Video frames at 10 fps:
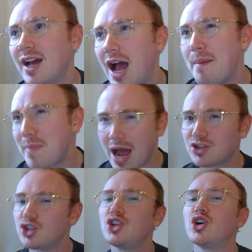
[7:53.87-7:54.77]

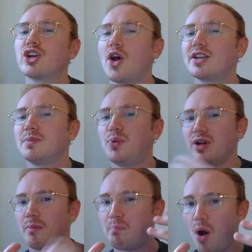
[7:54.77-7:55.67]
Imagine you're going to put
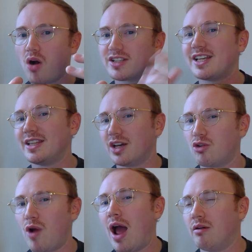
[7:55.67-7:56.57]
a box in the
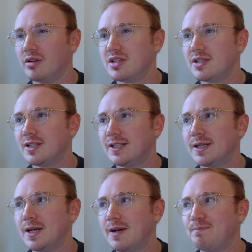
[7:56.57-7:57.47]
ground.
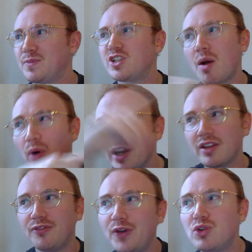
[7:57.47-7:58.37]
Someone in
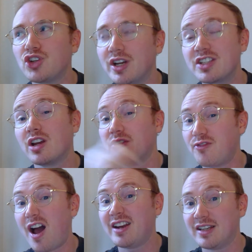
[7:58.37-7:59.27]
the future is going to
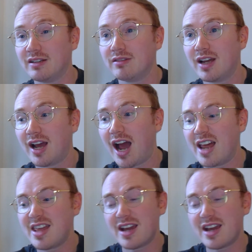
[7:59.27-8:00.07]
find it and